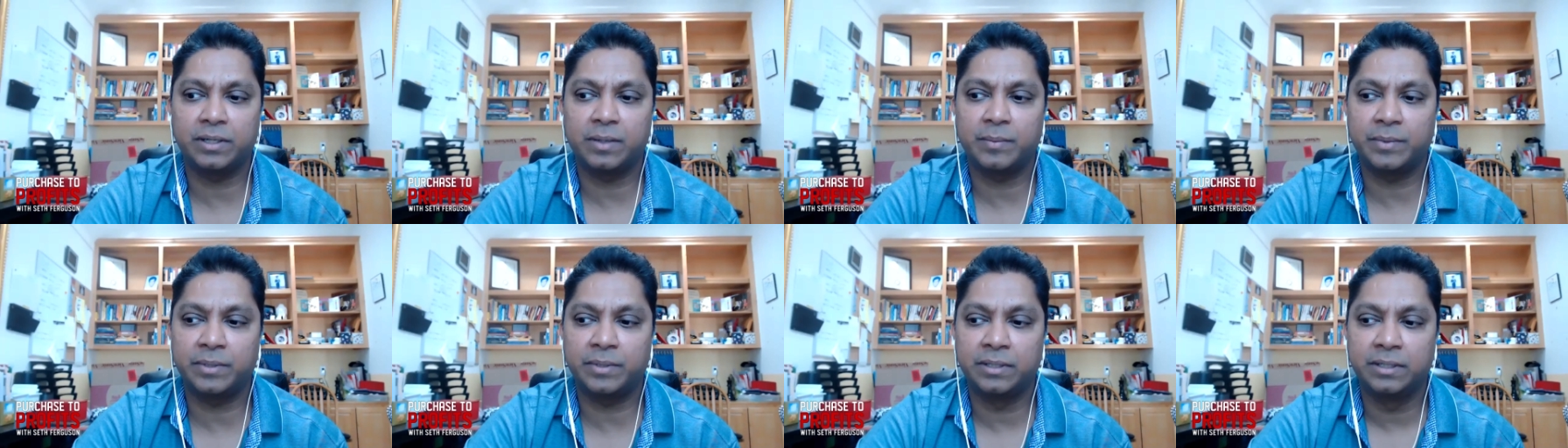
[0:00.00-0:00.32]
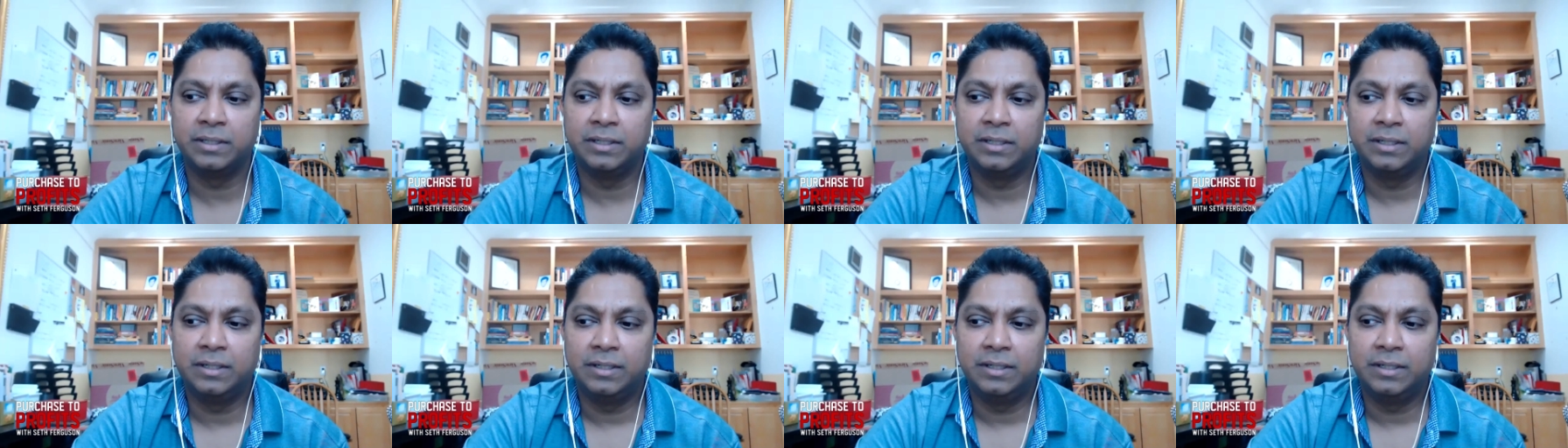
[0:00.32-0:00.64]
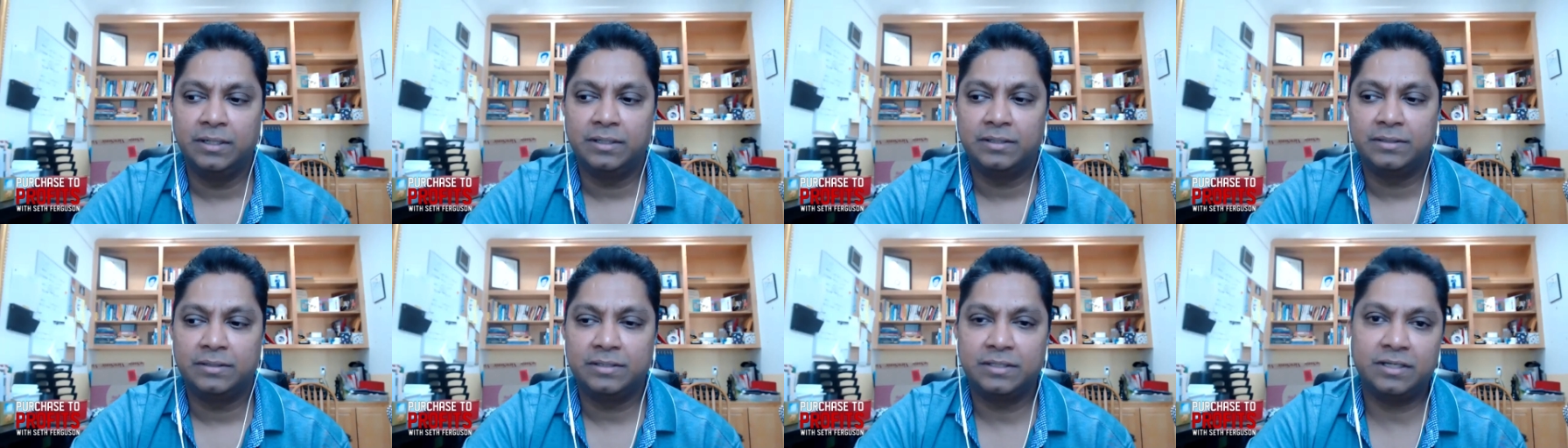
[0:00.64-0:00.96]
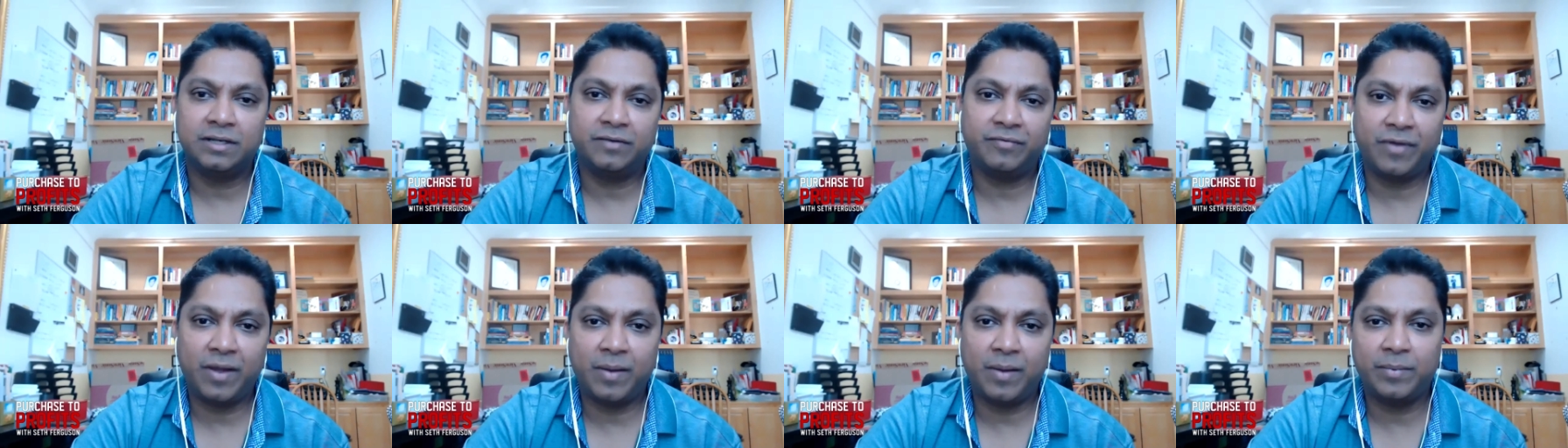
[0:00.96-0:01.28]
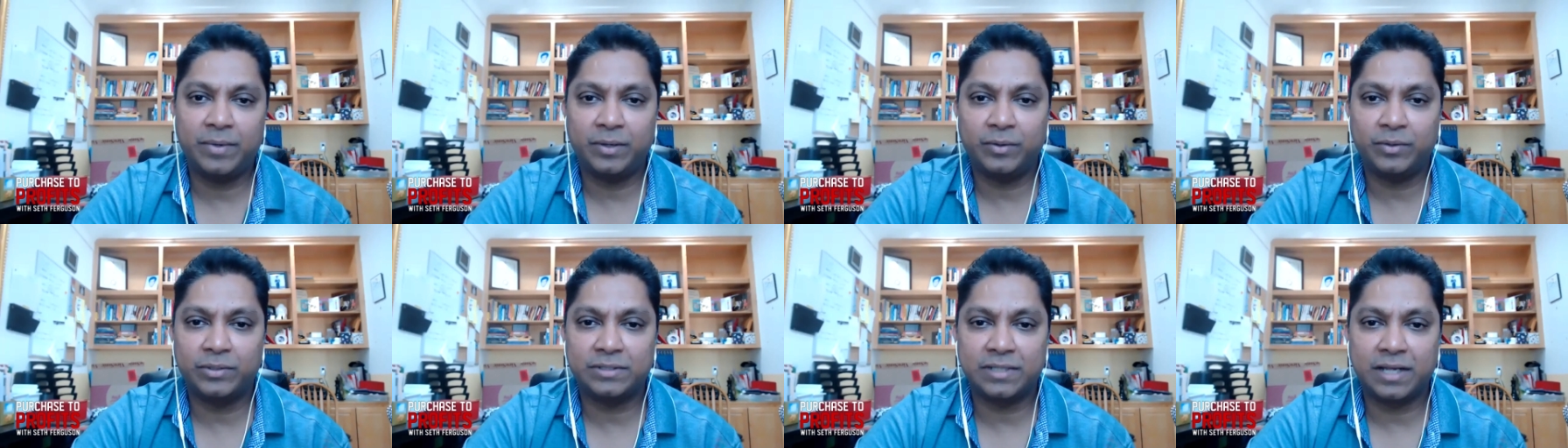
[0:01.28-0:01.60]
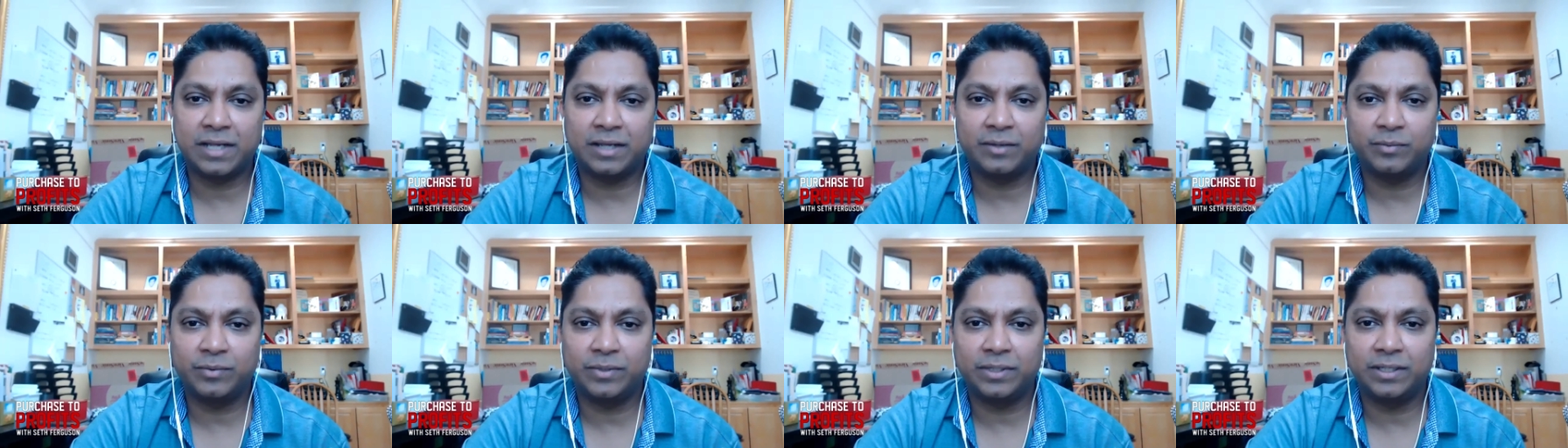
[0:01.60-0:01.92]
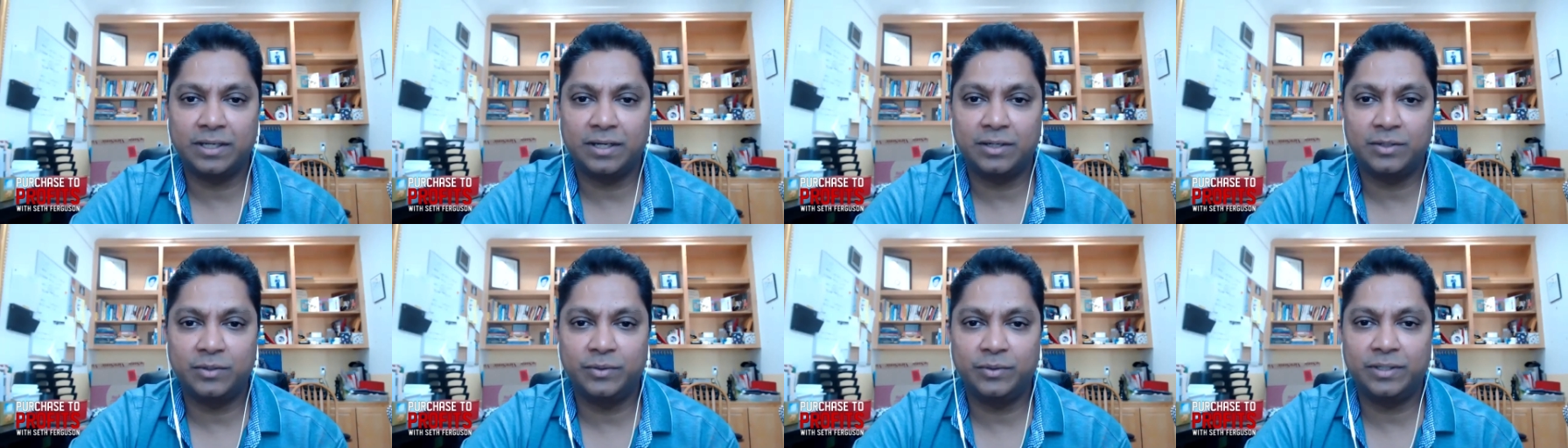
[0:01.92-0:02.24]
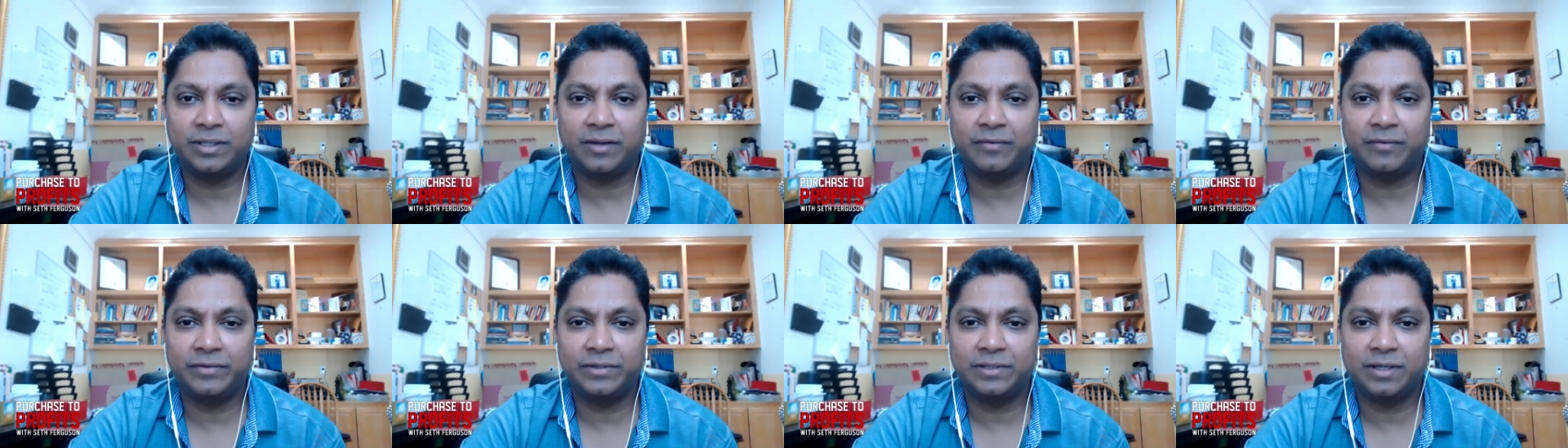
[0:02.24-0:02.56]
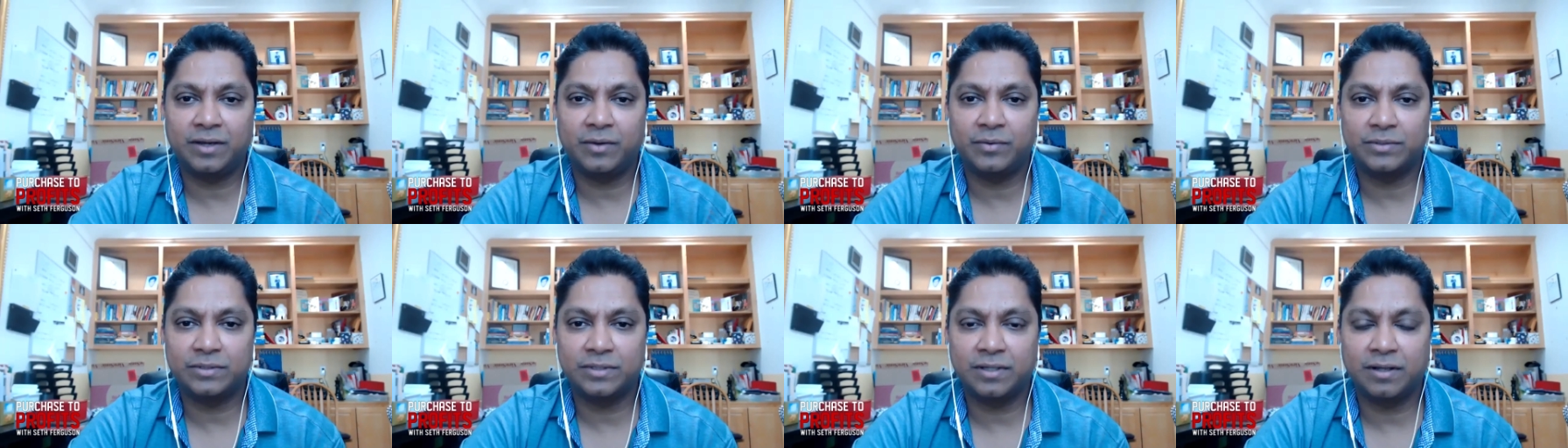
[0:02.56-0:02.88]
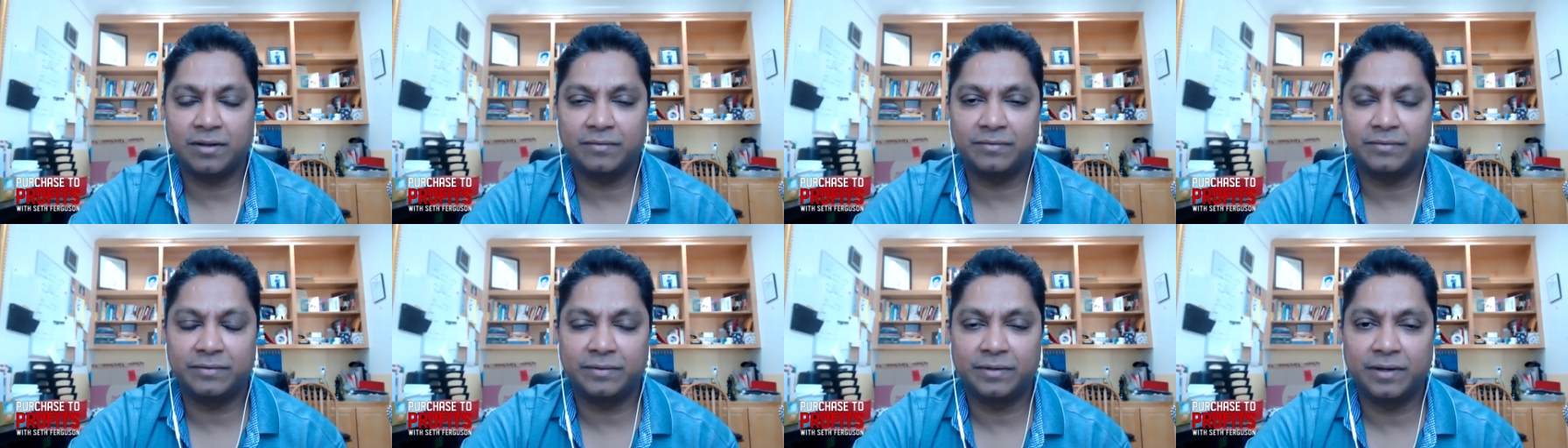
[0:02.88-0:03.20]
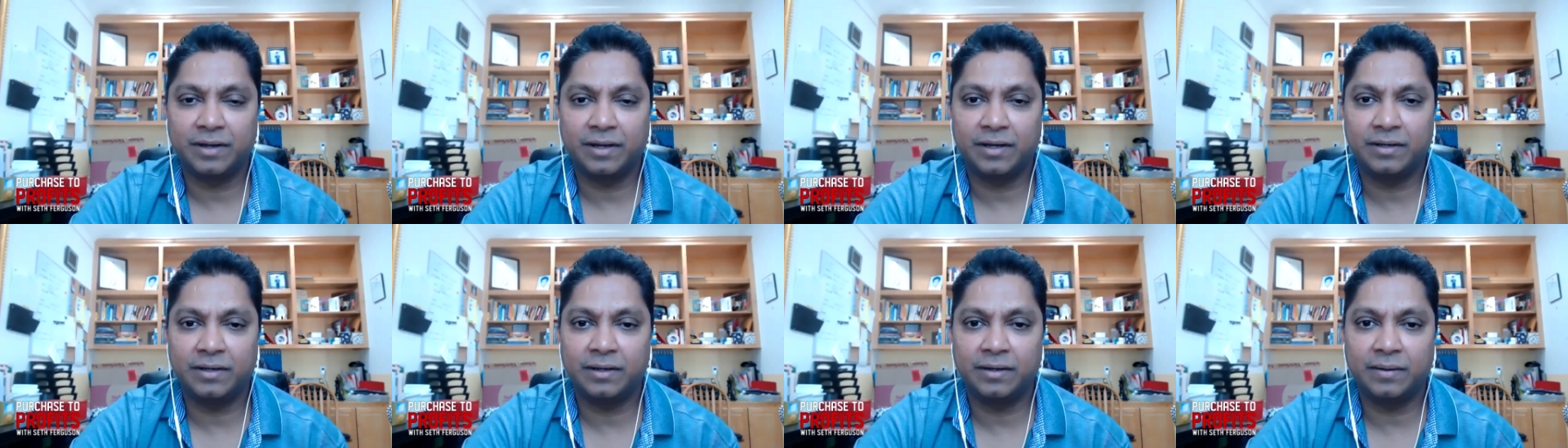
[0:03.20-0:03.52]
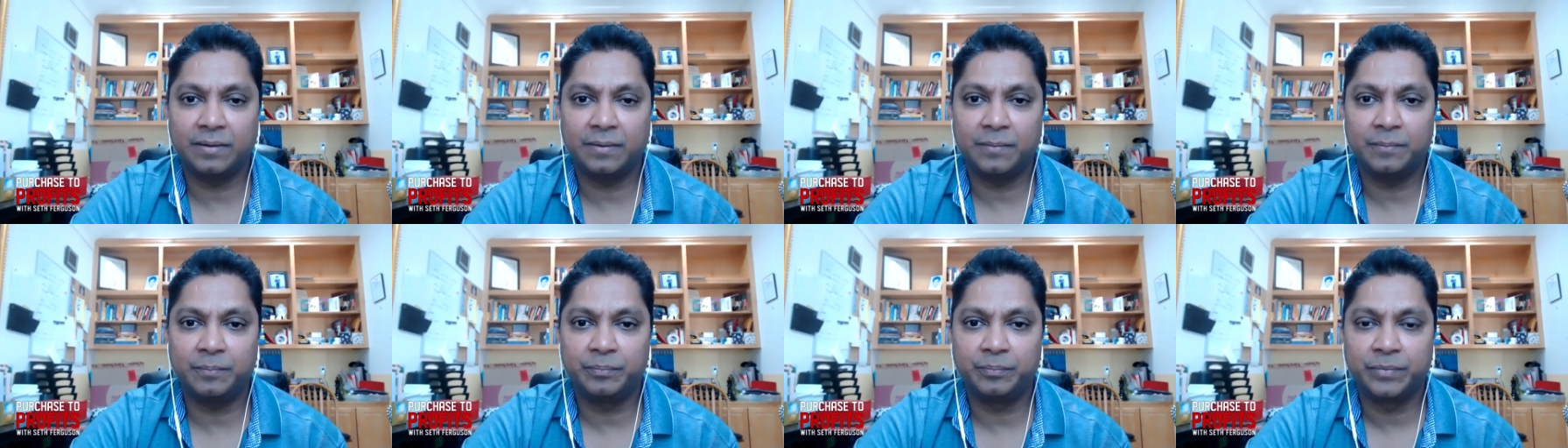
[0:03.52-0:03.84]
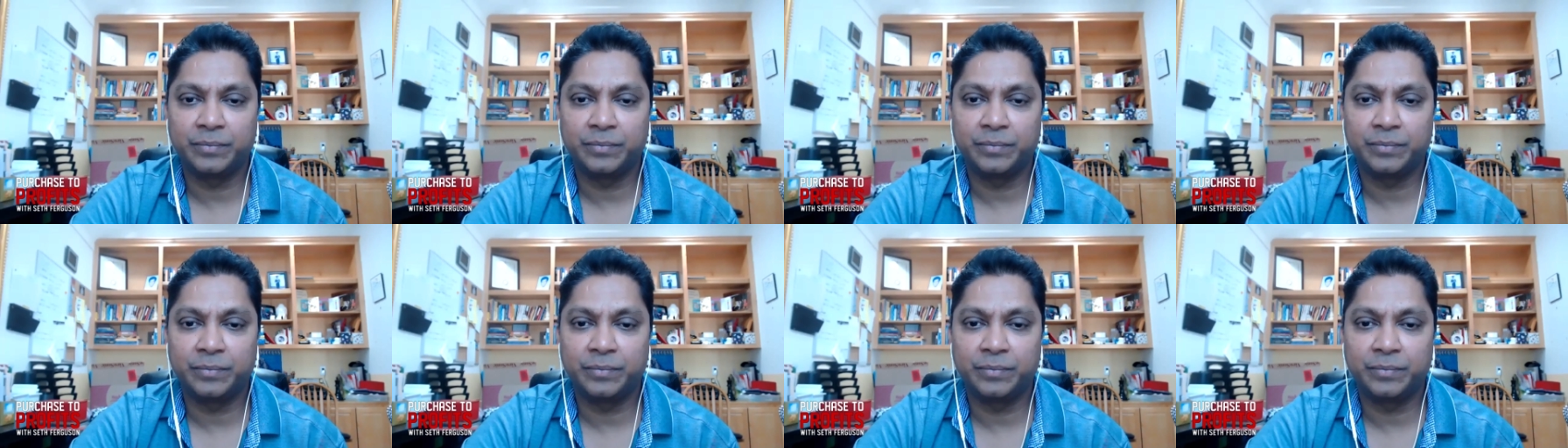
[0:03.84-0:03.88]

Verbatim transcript: I mean, single family was like we are doing everything ourselves right um,